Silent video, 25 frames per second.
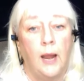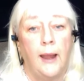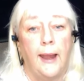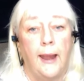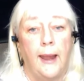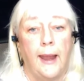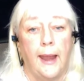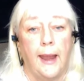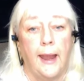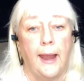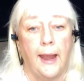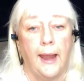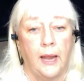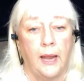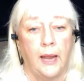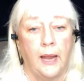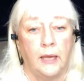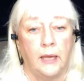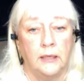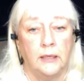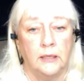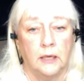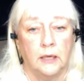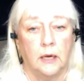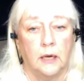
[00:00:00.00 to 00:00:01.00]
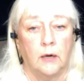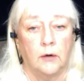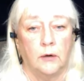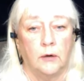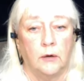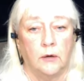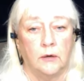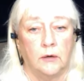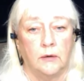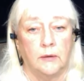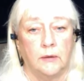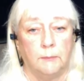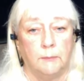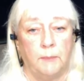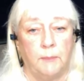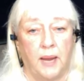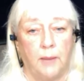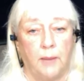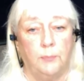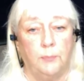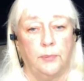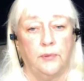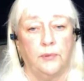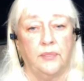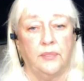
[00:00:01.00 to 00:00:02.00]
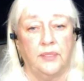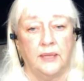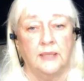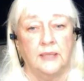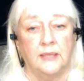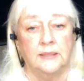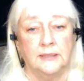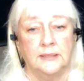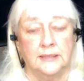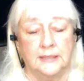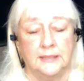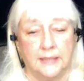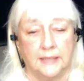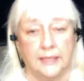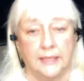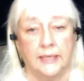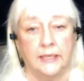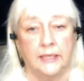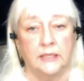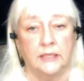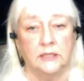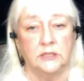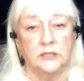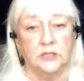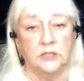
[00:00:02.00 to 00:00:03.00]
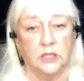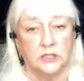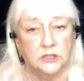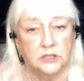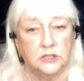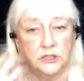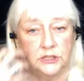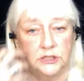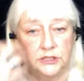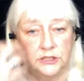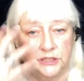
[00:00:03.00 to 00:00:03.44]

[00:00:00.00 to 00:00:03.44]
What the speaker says: and her paper-thin skin just